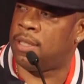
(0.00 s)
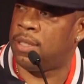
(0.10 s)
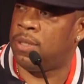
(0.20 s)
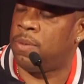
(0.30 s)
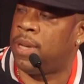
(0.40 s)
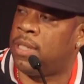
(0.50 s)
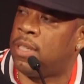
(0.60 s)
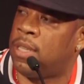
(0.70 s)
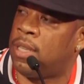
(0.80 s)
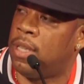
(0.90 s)

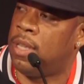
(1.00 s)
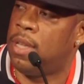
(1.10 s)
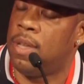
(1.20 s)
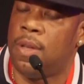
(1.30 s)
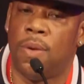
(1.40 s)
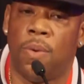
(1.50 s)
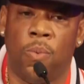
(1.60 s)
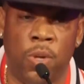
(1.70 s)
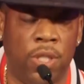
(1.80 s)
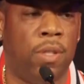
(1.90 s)
situation,
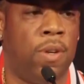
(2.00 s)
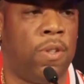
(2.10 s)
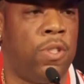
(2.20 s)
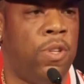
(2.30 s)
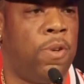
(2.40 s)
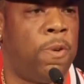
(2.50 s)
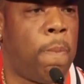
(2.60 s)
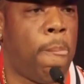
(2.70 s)
what you gonna do?